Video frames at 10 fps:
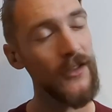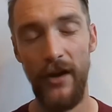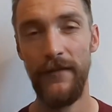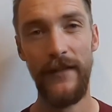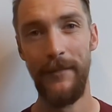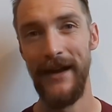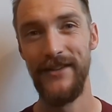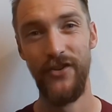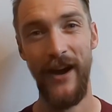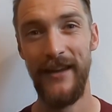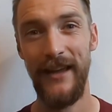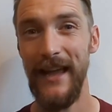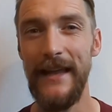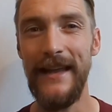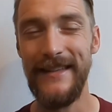go for the Max Track.
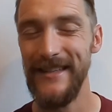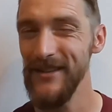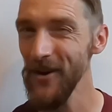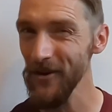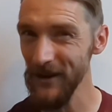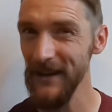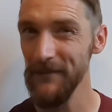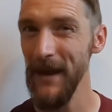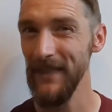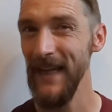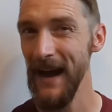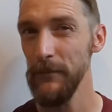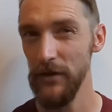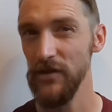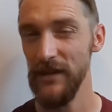It's not going to make that
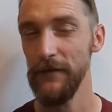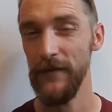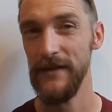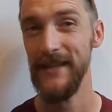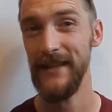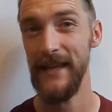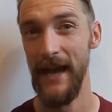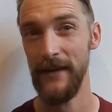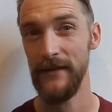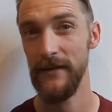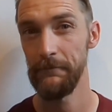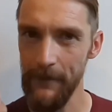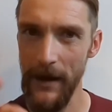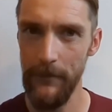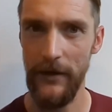much difference in the end.
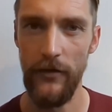That might be